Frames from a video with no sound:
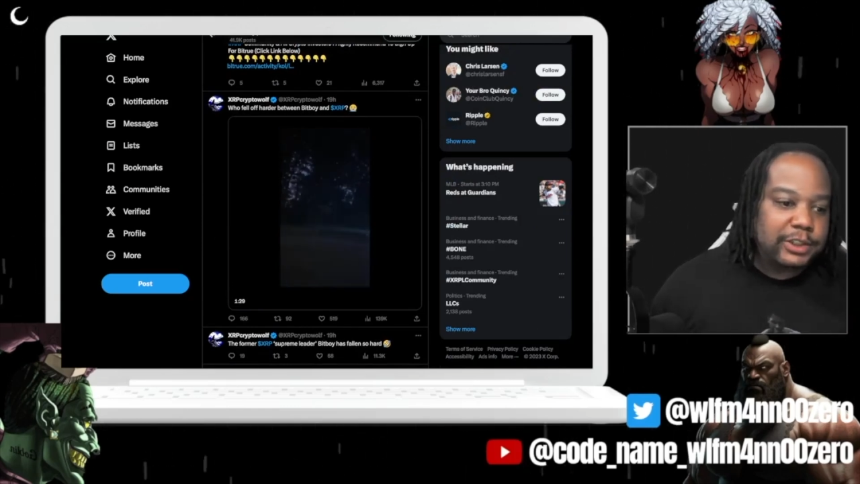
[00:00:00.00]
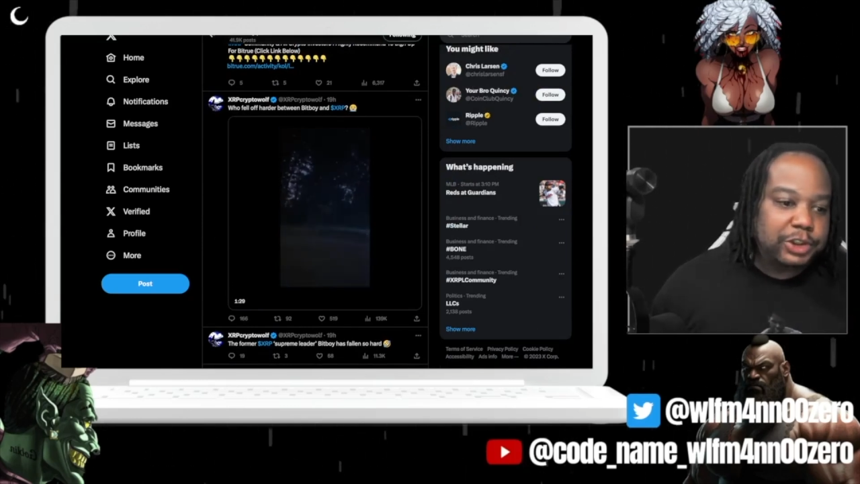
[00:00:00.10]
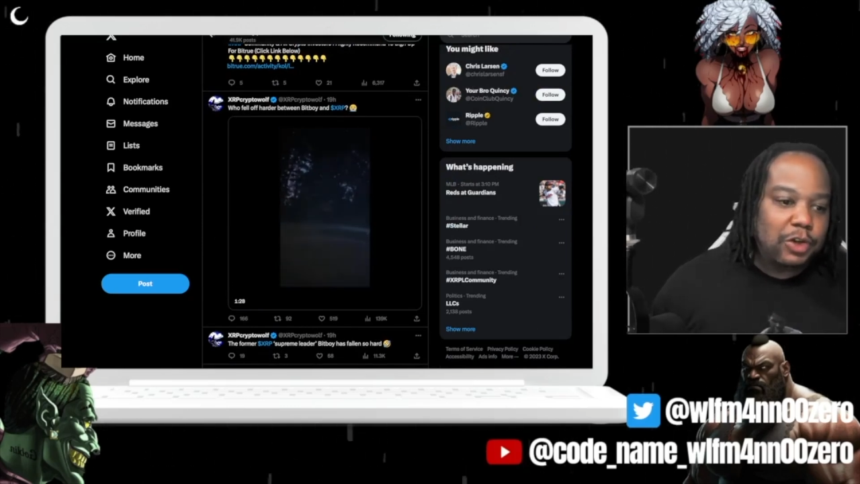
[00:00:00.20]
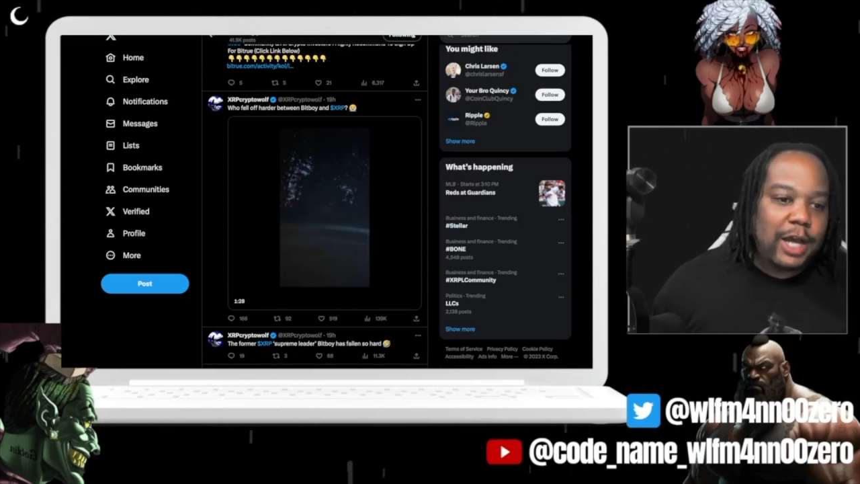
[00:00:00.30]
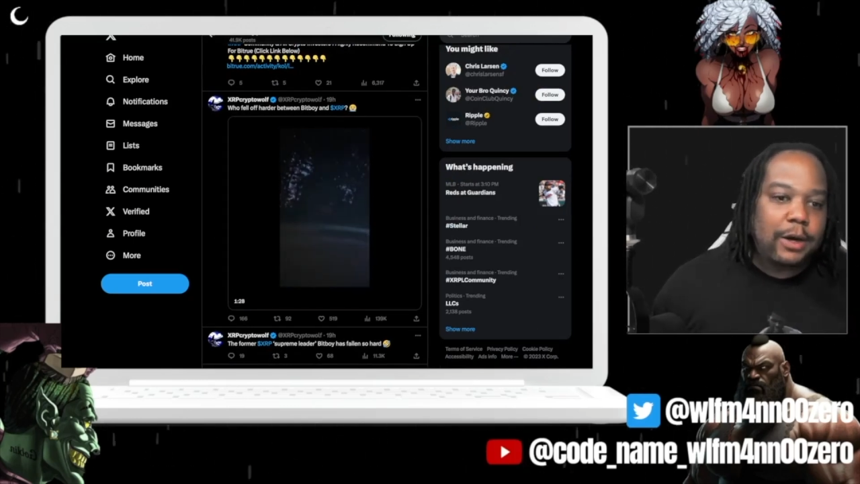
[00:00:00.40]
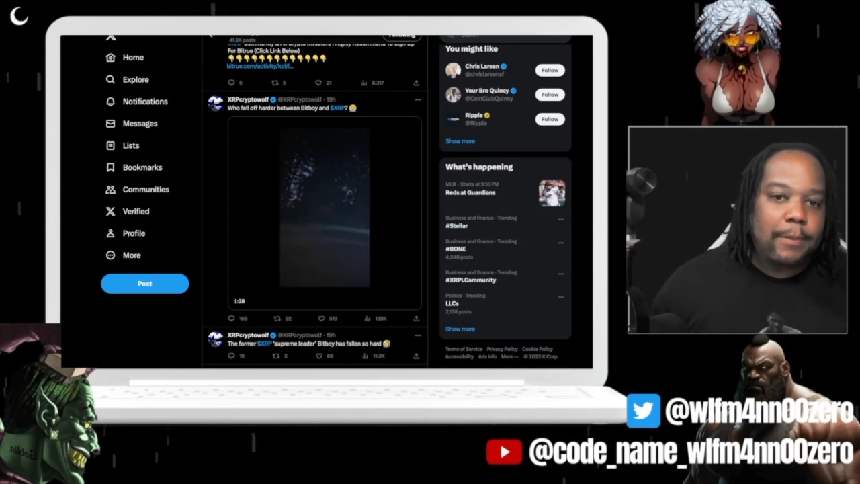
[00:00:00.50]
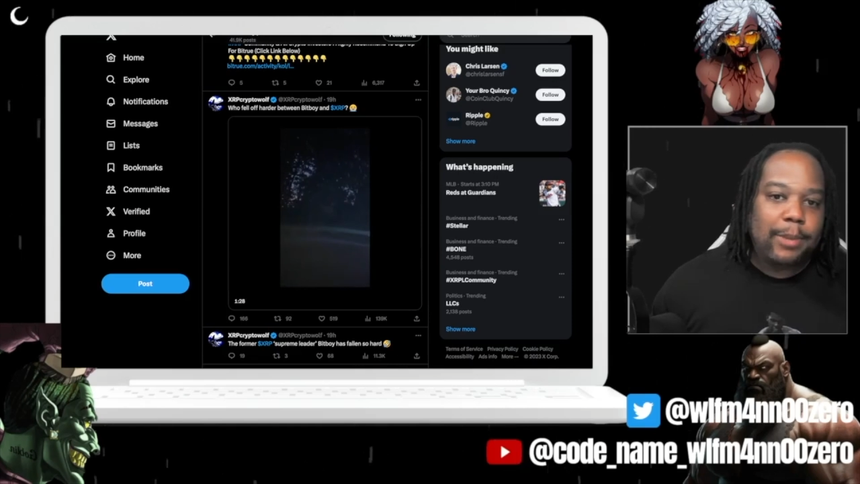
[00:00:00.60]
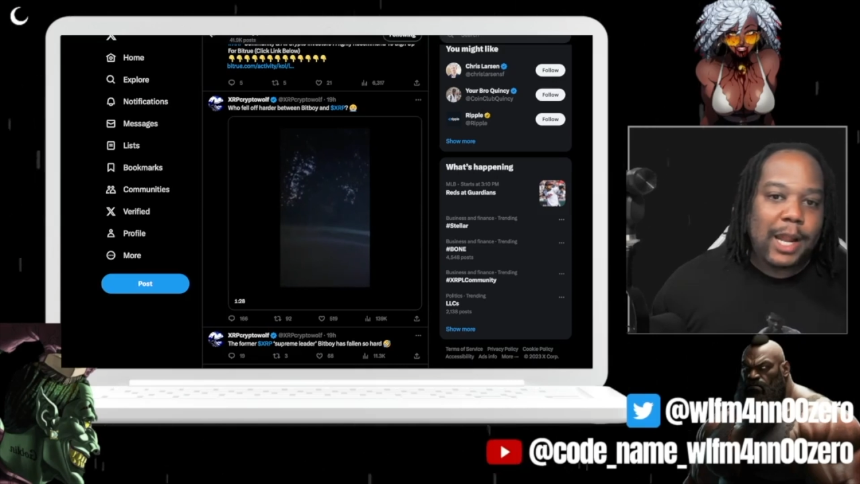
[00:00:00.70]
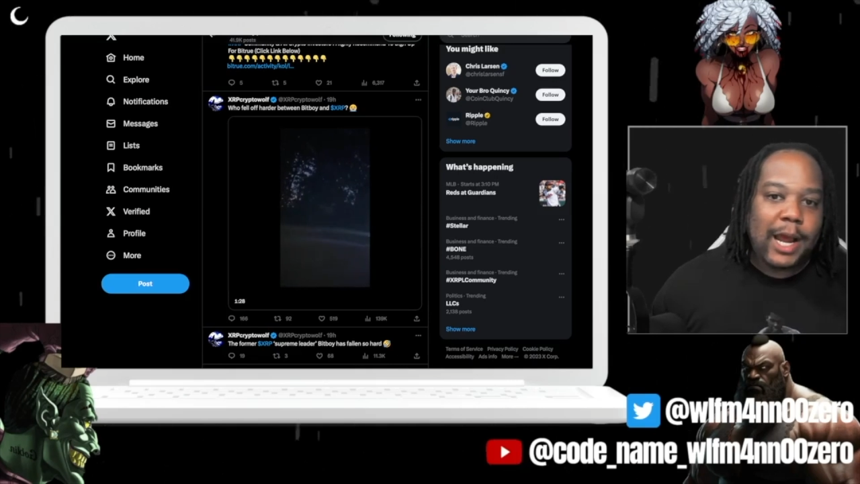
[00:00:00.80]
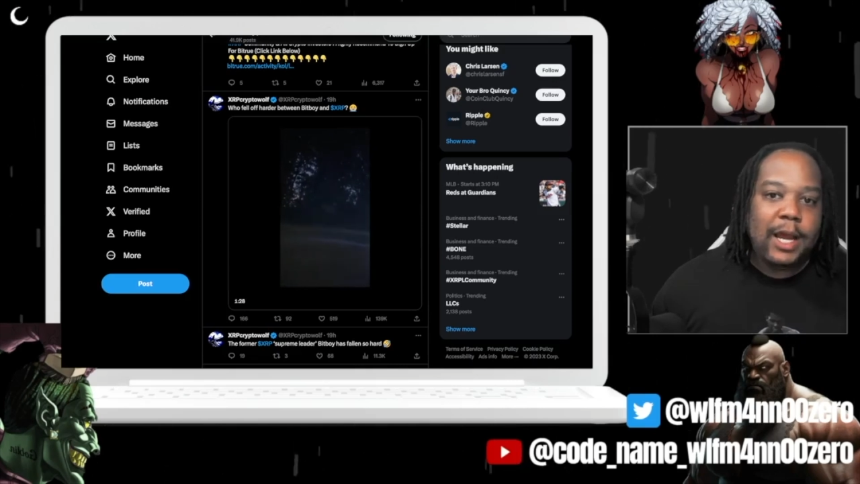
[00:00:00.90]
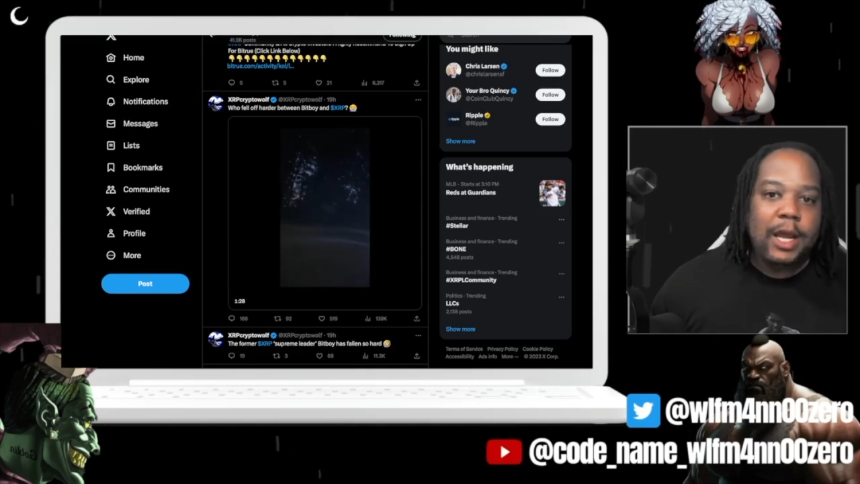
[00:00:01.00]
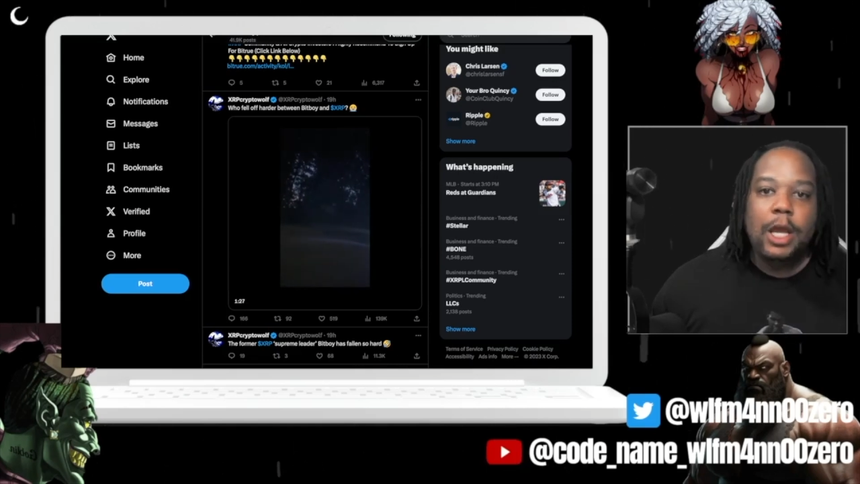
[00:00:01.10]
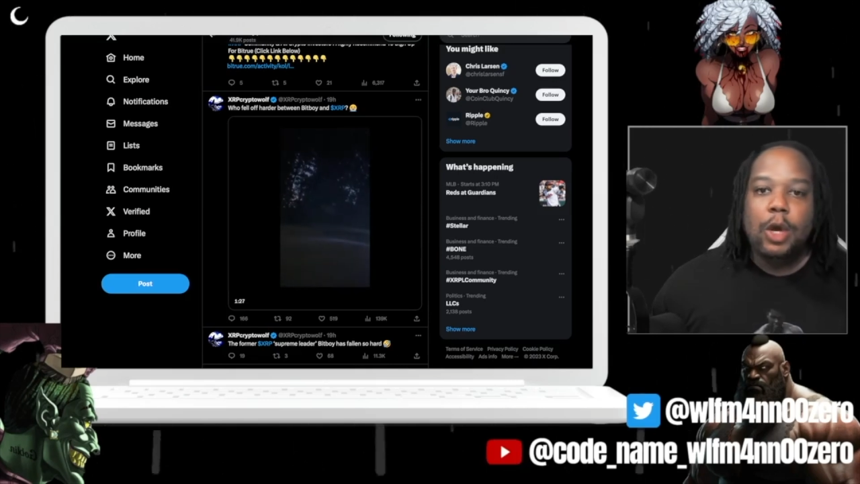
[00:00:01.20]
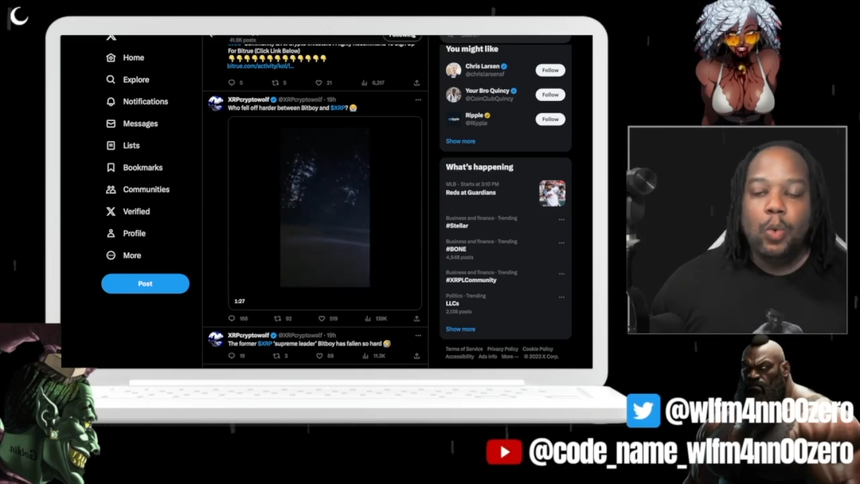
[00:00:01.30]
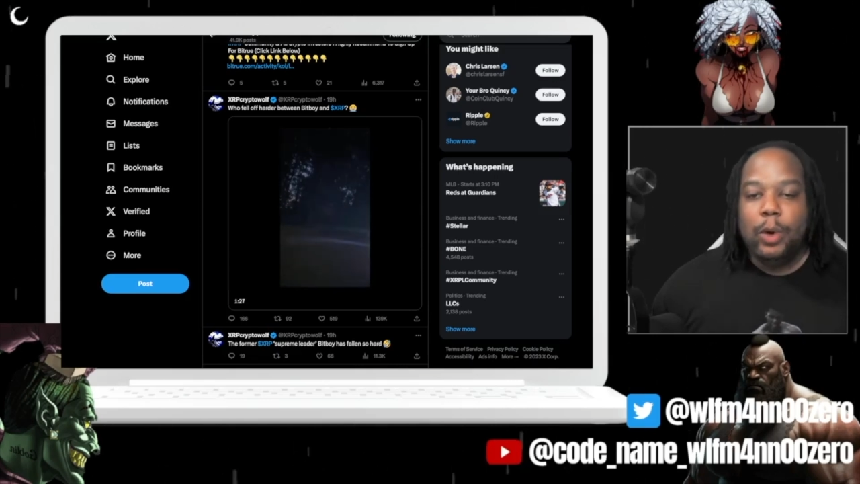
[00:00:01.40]
He's trying to comply
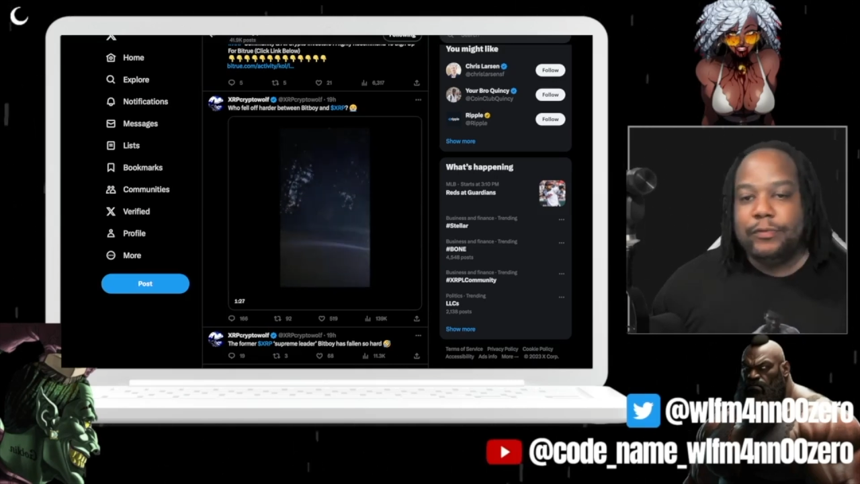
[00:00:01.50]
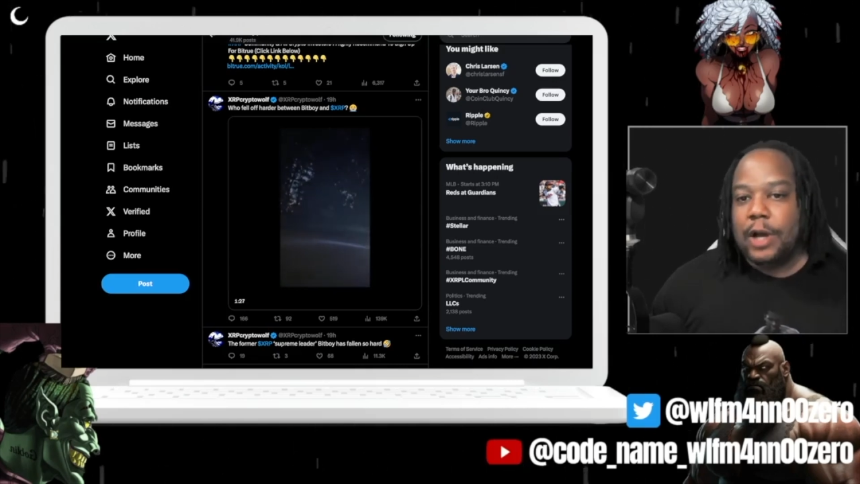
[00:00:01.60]
with